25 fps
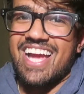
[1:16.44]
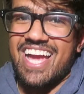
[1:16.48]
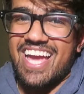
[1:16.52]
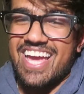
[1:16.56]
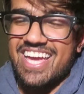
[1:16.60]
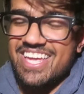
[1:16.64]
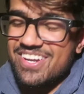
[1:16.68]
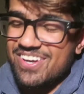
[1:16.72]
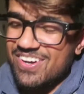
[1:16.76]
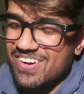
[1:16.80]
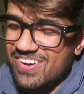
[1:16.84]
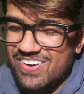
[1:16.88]

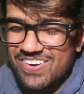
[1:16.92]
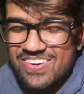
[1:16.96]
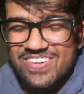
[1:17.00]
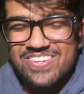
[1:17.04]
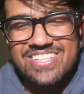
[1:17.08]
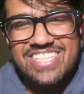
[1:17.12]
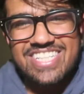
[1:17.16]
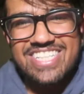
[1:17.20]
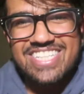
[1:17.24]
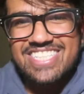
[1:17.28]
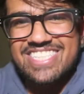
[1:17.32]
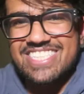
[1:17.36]
And
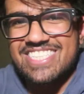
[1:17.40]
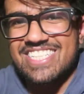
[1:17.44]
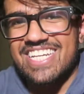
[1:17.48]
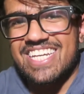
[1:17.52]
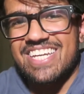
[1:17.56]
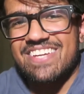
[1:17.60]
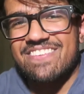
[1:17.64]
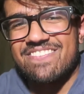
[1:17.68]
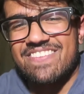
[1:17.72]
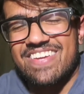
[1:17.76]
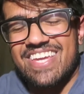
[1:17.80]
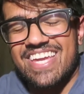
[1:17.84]
holy
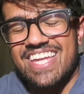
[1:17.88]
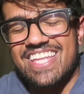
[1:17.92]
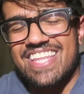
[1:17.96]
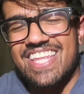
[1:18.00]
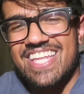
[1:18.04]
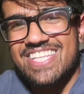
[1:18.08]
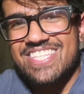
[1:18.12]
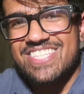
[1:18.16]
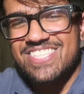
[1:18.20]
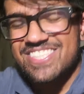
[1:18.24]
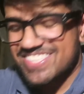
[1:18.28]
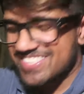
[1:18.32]
shit, man,
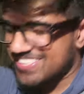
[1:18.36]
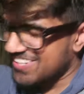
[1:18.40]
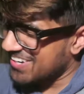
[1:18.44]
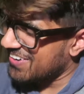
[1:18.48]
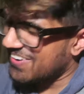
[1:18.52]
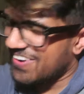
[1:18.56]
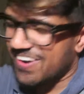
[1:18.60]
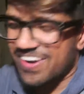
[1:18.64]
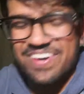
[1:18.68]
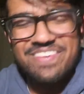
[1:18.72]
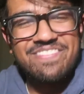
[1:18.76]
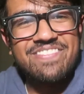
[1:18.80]
that's
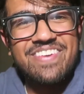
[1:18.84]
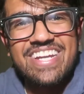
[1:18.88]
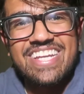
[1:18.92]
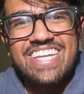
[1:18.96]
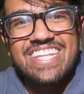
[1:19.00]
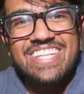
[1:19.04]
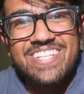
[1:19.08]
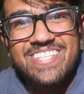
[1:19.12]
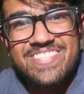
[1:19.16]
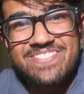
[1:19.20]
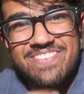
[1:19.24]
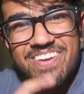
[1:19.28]
so
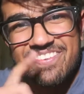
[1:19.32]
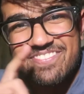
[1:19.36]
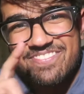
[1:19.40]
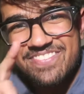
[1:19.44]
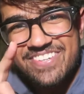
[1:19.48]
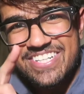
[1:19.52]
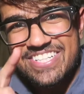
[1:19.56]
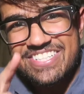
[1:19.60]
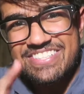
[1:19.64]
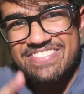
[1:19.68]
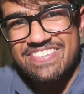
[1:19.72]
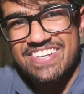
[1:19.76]
heartbreaking. This is my
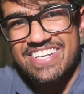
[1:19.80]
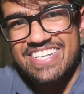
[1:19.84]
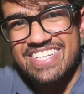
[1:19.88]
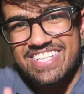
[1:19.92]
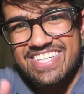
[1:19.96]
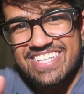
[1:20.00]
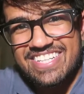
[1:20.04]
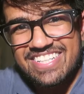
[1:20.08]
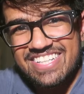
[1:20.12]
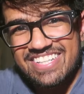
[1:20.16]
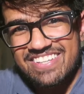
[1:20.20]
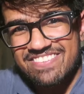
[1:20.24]
first friend
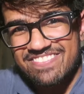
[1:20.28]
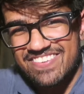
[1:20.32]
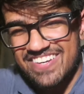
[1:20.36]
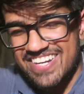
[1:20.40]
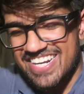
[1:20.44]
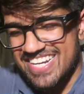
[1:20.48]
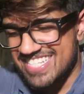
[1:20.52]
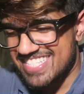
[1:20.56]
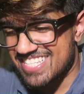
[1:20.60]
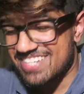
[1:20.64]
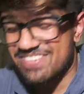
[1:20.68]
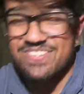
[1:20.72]
in
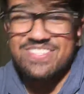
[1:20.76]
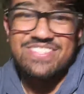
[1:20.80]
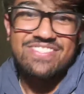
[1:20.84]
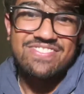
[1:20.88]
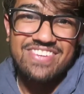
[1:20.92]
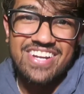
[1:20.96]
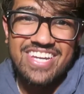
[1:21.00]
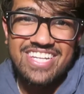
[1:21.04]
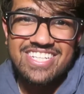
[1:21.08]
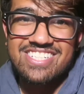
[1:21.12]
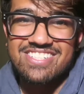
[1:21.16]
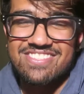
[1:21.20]
France. I was
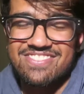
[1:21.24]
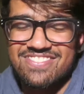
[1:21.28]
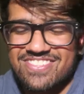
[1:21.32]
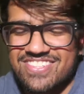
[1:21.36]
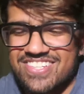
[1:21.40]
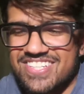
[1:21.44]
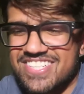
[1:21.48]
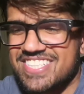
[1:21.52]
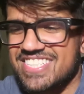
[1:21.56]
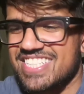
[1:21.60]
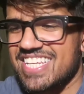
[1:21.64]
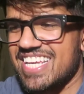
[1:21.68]
French, of
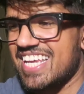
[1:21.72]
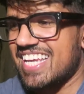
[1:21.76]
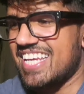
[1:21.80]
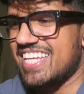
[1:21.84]
course.